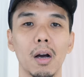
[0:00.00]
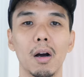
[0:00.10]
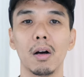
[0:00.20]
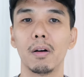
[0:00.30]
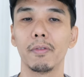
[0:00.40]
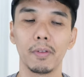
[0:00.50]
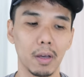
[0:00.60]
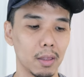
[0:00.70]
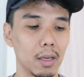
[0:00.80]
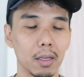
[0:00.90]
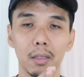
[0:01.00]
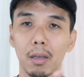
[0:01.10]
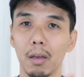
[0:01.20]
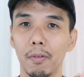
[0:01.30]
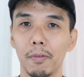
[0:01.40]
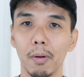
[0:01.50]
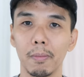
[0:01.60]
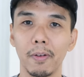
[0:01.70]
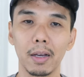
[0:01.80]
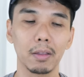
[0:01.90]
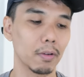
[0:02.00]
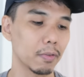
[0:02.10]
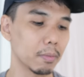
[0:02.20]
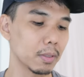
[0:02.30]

of this form factor from